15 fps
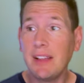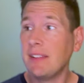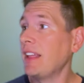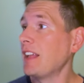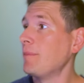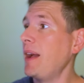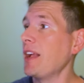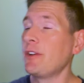
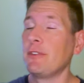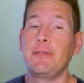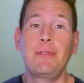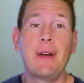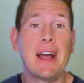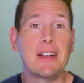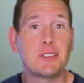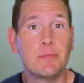like Michael
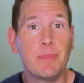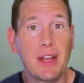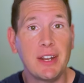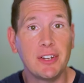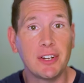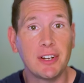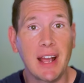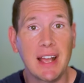
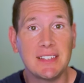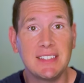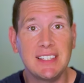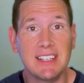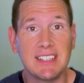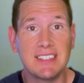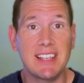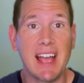Fassbender as
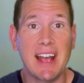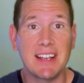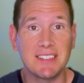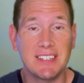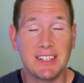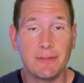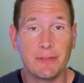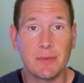the
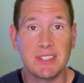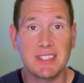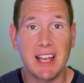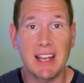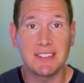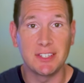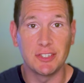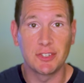assassin from
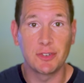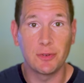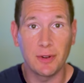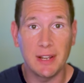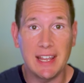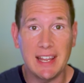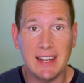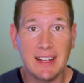Assassin's
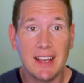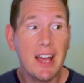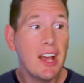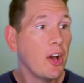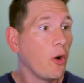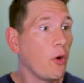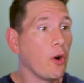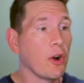Creed,
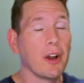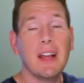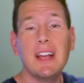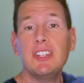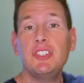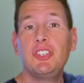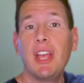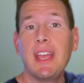or
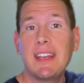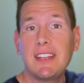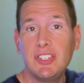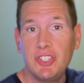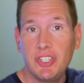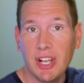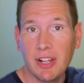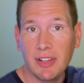Jake
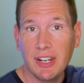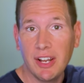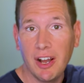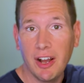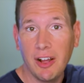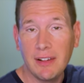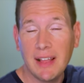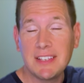
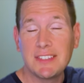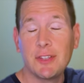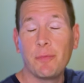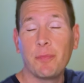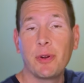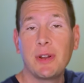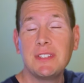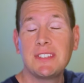Gyllenhaal as the
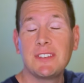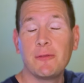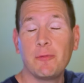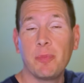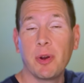Prince of